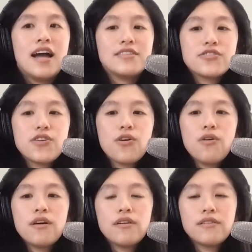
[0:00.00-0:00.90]
And
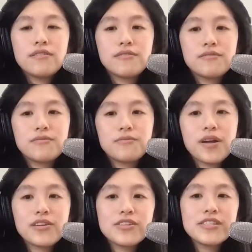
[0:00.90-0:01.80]
so
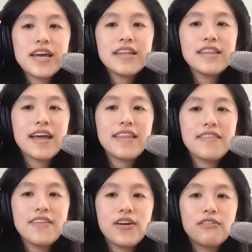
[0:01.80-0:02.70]
we understand then
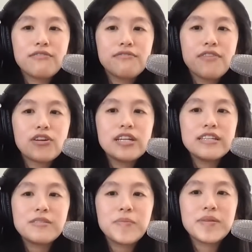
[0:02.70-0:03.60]
that there are very
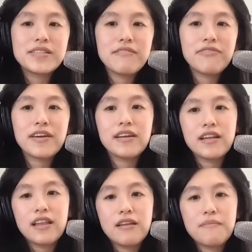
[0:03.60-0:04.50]
specific
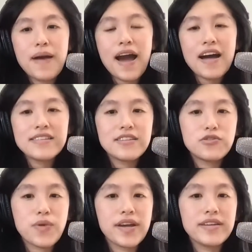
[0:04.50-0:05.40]

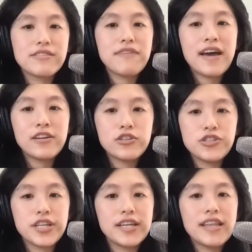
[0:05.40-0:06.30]
passageways of
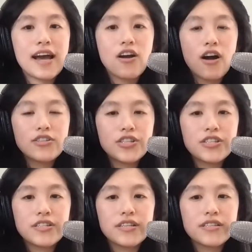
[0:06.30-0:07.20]
energy that
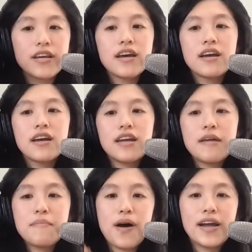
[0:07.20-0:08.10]
consciousness
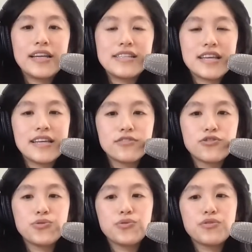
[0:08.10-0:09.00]
embodies
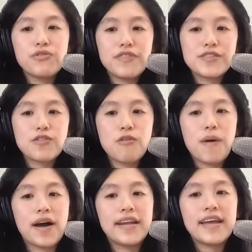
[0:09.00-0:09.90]
into the physical
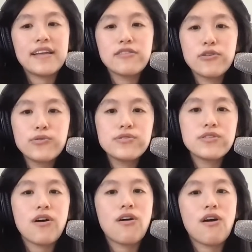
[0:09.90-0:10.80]
body, and those
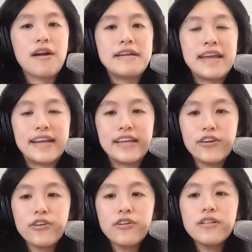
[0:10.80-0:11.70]
are our
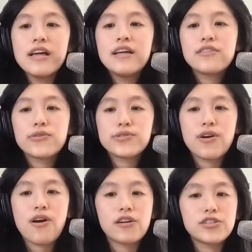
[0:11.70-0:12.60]
nadial, those
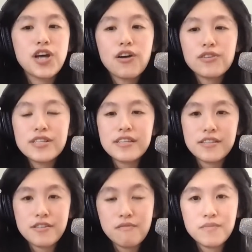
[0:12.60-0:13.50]
are our chakra
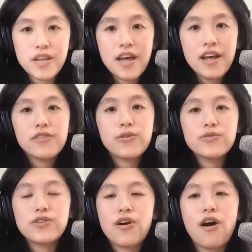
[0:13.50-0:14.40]
systems,
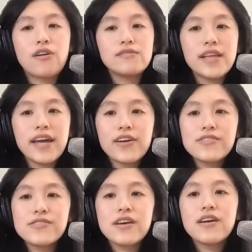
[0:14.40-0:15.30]
those are our
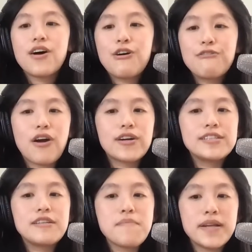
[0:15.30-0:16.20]
layers of our
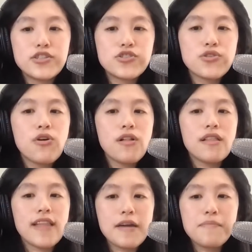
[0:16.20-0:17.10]
dimensional
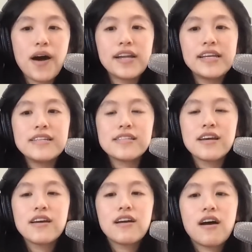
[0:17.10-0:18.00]
light bodies,
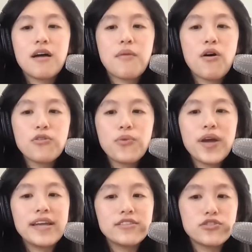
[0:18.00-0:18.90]
all the way
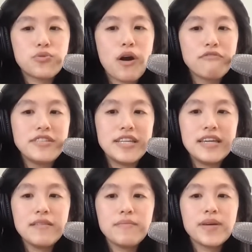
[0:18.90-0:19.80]
into
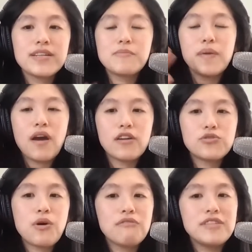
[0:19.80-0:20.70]
12D, because
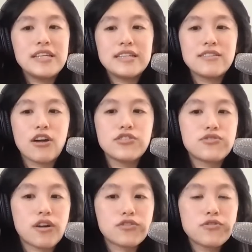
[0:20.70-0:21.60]
beyond 12D is
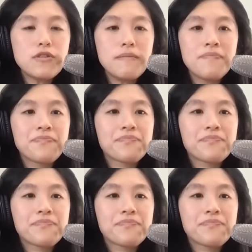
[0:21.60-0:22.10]
non-structural,